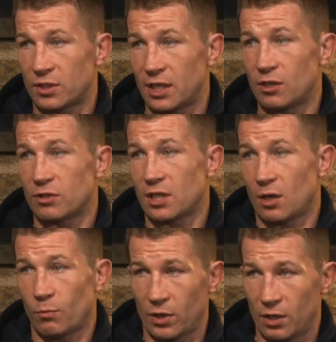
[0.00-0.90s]
senior
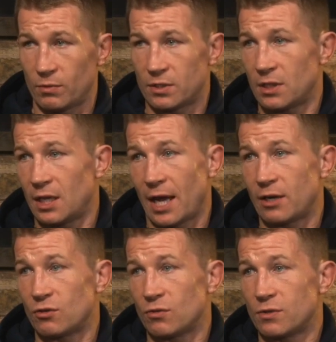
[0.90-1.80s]
setup when he was in
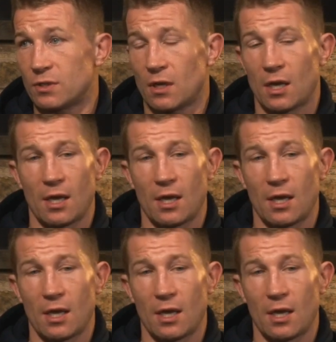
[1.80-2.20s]
Andrews,